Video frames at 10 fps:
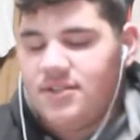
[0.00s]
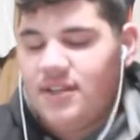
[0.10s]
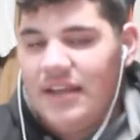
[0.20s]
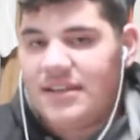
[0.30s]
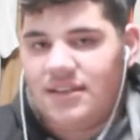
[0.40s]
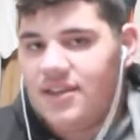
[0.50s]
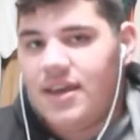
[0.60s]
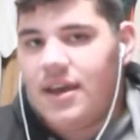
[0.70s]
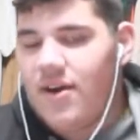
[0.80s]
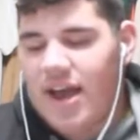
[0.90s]
that's the
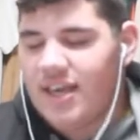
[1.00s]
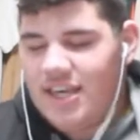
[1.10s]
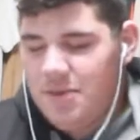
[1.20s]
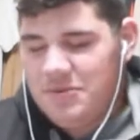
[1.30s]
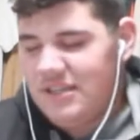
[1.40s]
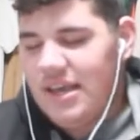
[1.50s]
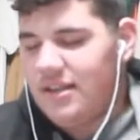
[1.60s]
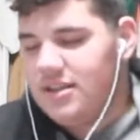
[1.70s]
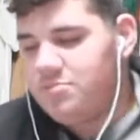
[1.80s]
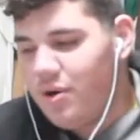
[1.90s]
thing. All right, I keep saying
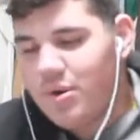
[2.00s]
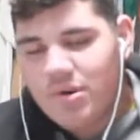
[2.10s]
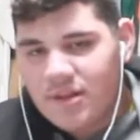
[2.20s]
this, bro.